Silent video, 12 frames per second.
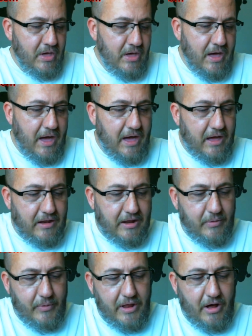And
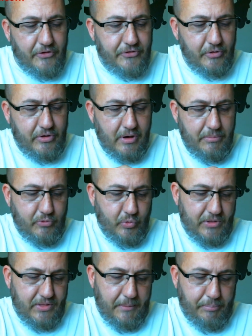anyway, it also comes
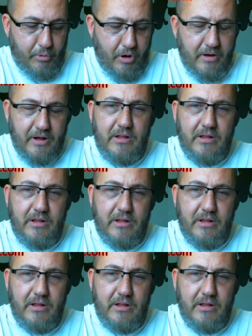with a product